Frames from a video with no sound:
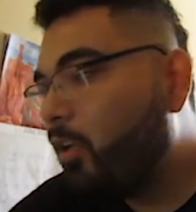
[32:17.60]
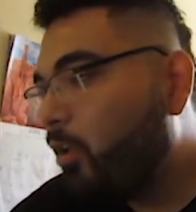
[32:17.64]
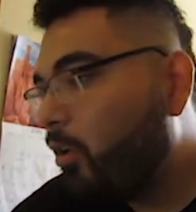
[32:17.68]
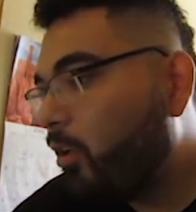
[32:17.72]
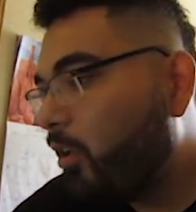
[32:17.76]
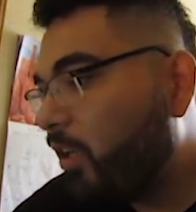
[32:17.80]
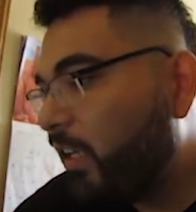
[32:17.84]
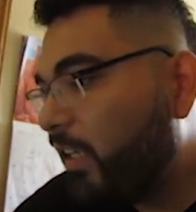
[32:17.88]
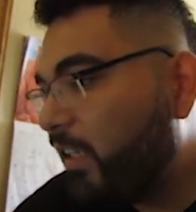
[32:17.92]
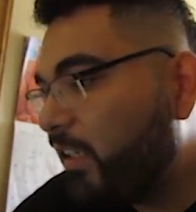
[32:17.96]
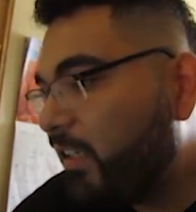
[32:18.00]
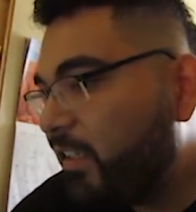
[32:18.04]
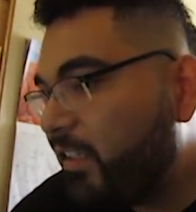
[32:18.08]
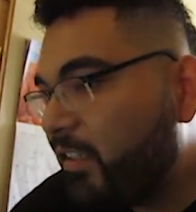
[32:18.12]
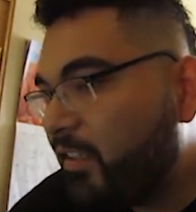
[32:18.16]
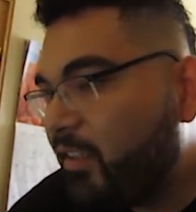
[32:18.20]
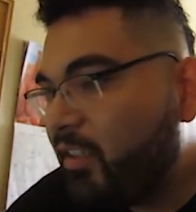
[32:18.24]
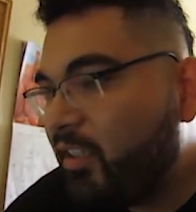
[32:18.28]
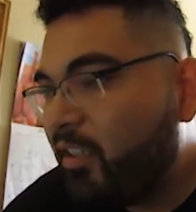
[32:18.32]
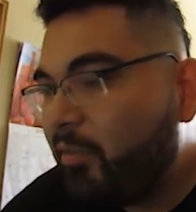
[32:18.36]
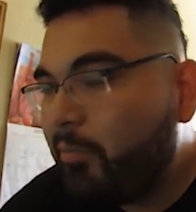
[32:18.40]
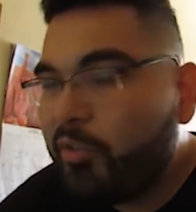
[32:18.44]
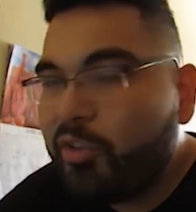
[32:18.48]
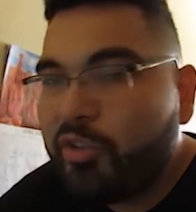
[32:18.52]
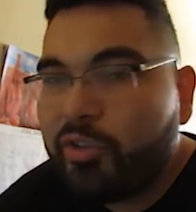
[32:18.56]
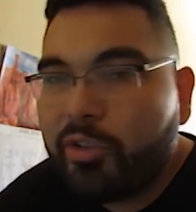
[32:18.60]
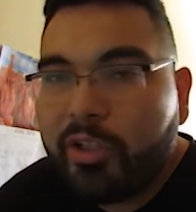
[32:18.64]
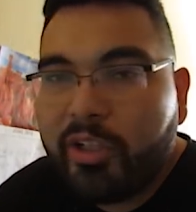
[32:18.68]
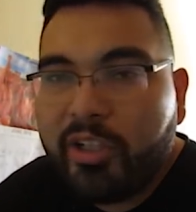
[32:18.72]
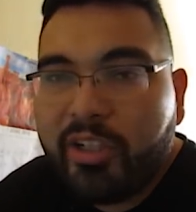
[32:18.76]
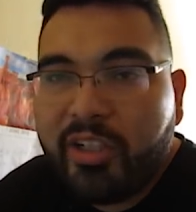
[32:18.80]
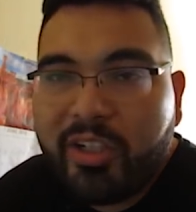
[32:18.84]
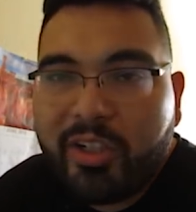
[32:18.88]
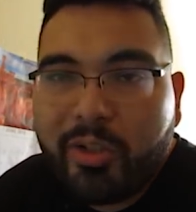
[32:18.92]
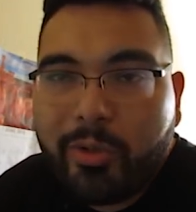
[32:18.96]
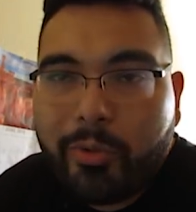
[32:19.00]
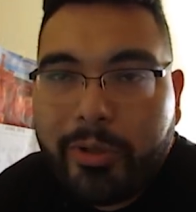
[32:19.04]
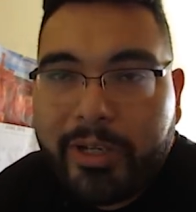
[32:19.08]
Okay, let me show you
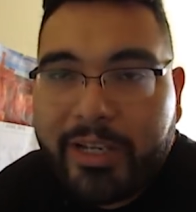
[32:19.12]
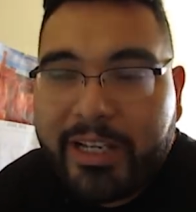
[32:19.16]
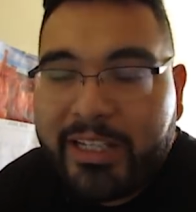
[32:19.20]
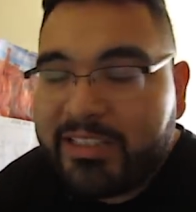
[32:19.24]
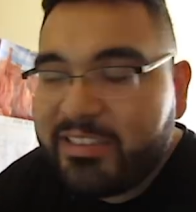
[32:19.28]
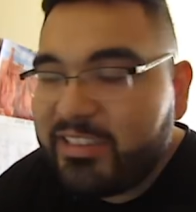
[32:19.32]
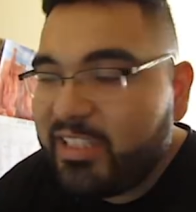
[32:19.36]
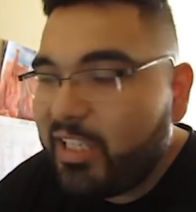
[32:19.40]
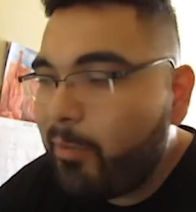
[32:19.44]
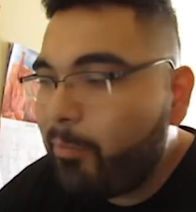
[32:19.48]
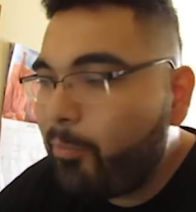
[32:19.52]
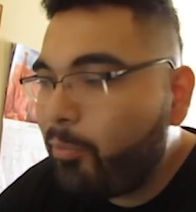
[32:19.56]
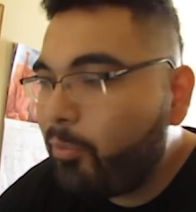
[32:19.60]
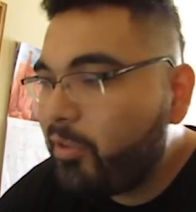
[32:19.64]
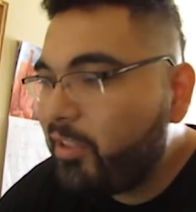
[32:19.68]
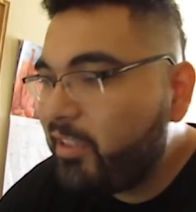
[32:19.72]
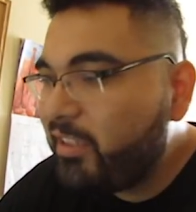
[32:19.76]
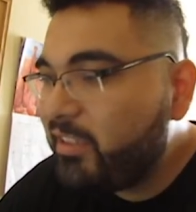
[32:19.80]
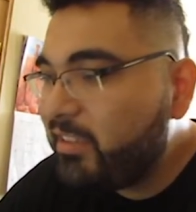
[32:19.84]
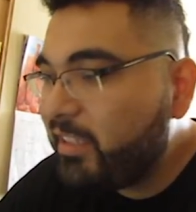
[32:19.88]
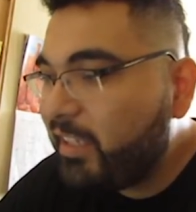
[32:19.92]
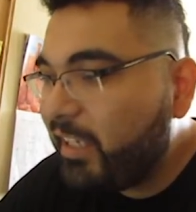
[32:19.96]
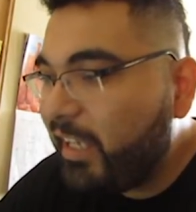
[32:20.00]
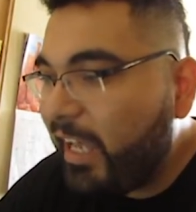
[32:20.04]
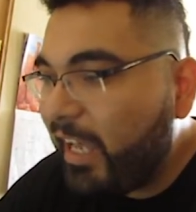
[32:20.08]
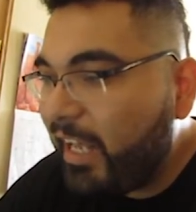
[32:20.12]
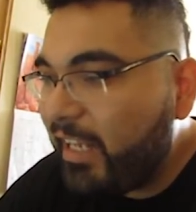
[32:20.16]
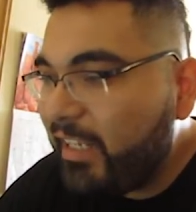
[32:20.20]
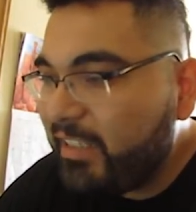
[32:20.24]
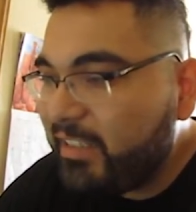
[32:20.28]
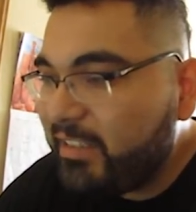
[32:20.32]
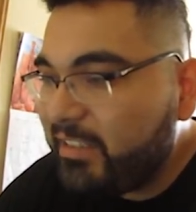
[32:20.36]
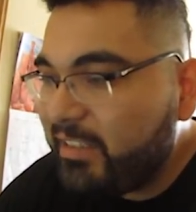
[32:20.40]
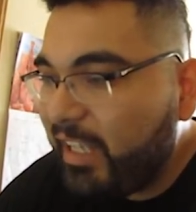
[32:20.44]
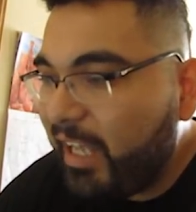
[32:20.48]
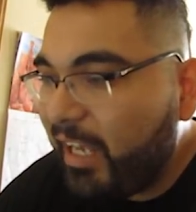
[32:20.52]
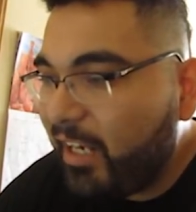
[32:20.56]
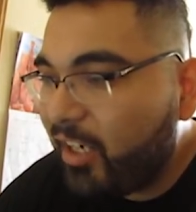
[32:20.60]
another quick example. This is the Cali
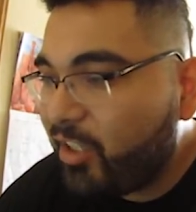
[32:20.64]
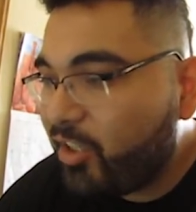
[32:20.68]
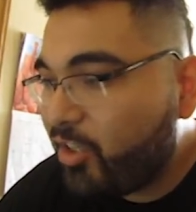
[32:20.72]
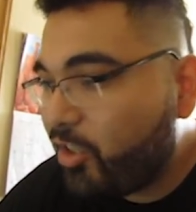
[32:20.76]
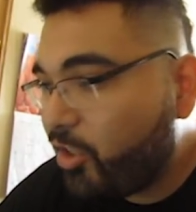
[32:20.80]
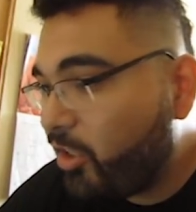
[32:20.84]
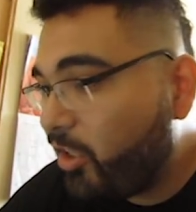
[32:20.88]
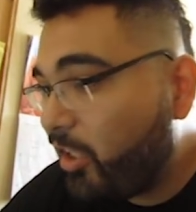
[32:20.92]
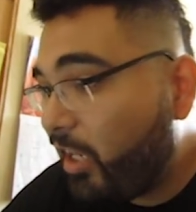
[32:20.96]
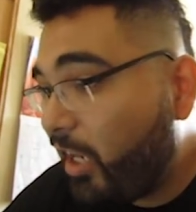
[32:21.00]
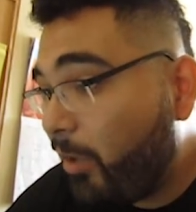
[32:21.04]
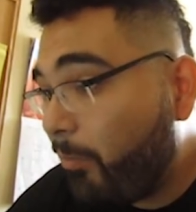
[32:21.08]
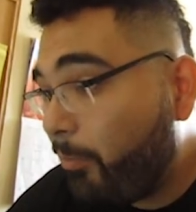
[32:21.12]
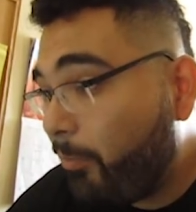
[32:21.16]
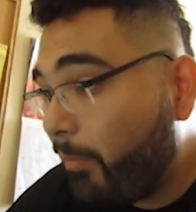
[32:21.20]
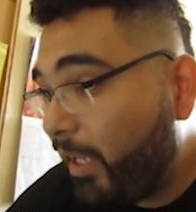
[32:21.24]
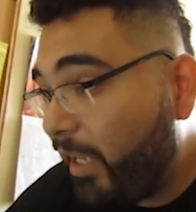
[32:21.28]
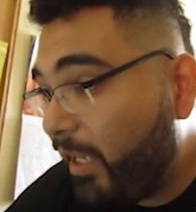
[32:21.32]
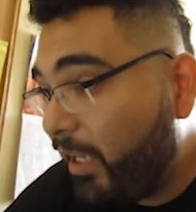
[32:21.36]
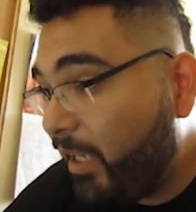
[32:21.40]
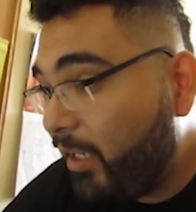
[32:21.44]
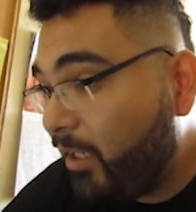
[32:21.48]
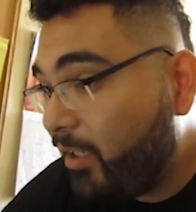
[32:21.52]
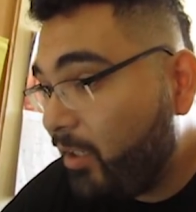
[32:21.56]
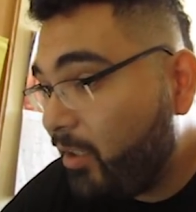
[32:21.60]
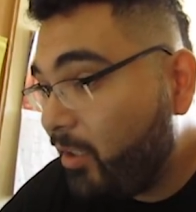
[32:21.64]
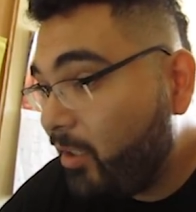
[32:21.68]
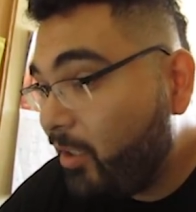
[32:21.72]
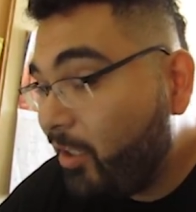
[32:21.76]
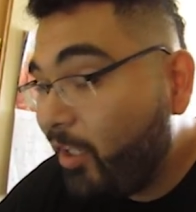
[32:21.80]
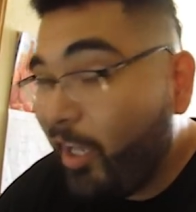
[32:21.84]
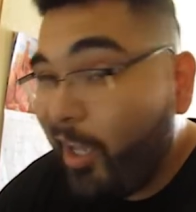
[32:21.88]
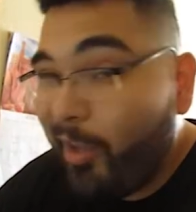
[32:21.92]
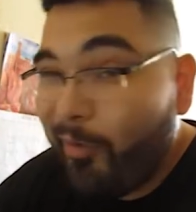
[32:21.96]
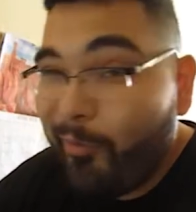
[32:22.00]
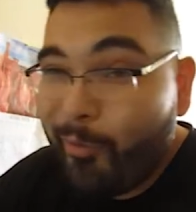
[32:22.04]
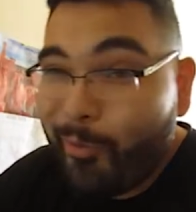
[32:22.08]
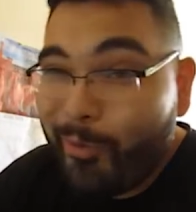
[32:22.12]
Stack shirt I made.
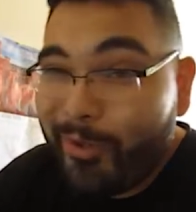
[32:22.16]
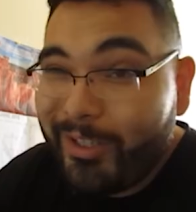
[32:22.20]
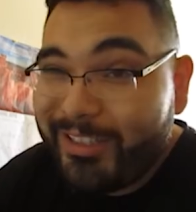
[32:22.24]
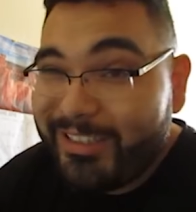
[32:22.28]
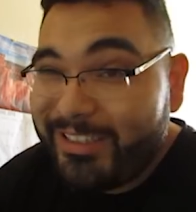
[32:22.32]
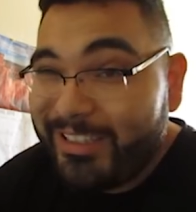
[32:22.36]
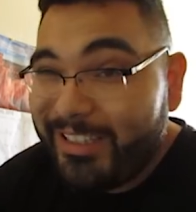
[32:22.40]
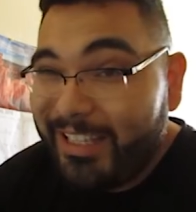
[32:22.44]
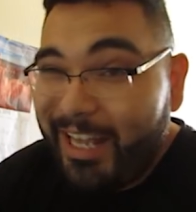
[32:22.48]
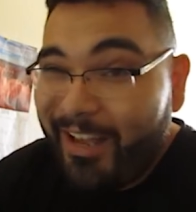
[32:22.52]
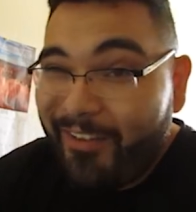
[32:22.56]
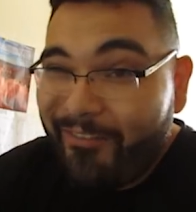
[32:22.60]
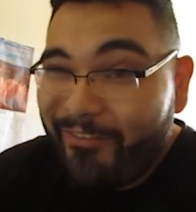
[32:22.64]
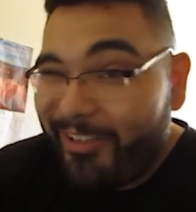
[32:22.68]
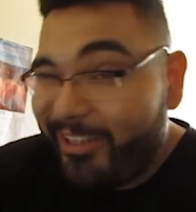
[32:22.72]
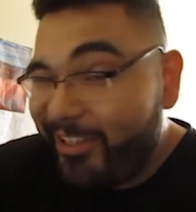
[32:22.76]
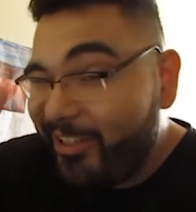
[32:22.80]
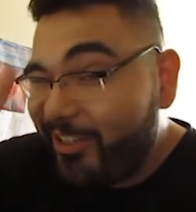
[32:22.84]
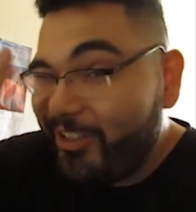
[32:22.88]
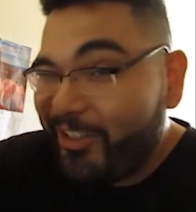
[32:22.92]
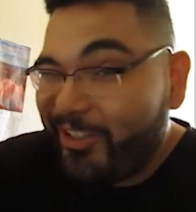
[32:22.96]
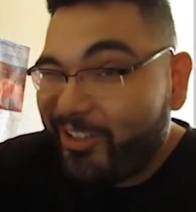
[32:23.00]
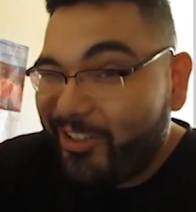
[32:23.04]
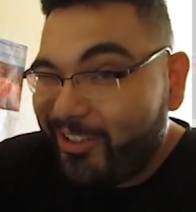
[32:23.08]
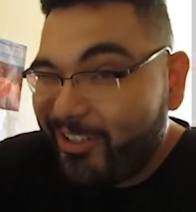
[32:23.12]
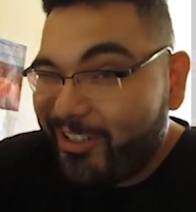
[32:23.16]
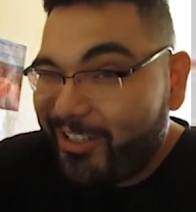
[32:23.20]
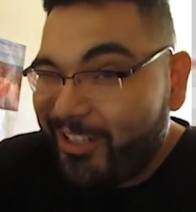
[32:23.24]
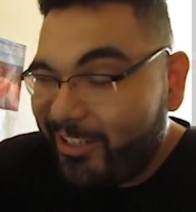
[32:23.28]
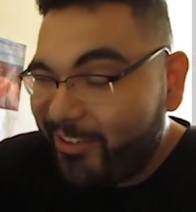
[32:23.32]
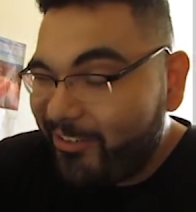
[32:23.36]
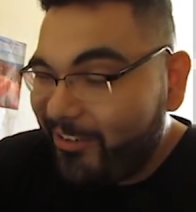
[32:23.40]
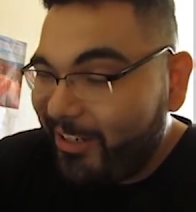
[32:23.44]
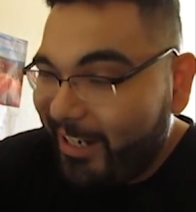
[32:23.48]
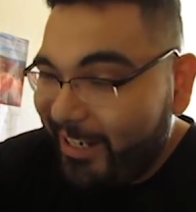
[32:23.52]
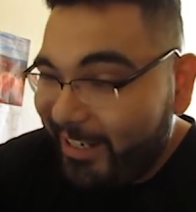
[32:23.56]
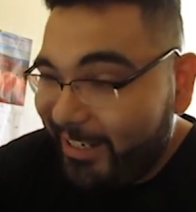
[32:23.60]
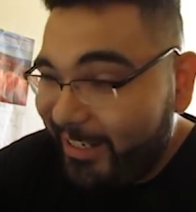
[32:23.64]
If you want to see that video, you can click
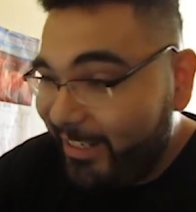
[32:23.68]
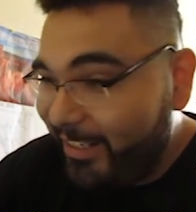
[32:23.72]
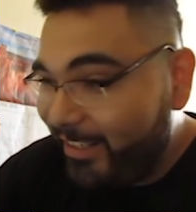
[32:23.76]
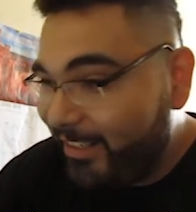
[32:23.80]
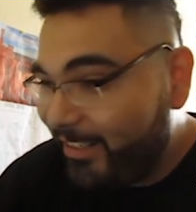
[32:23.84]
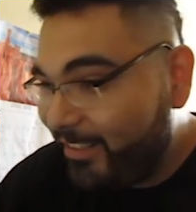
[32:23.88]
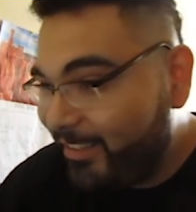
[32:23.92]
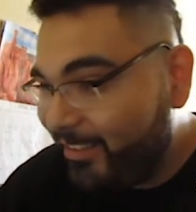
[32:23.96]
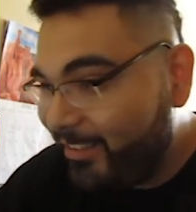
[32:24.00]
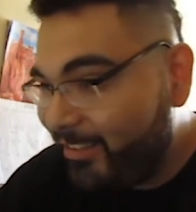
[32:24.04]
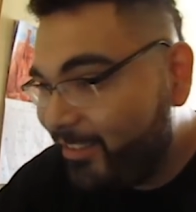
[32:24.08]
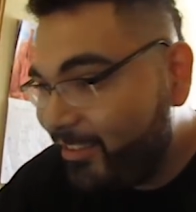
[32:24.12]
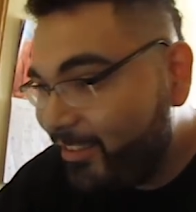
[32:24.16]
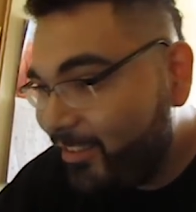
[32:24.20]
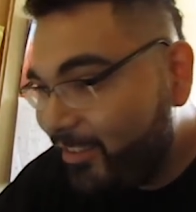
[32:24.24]
right here.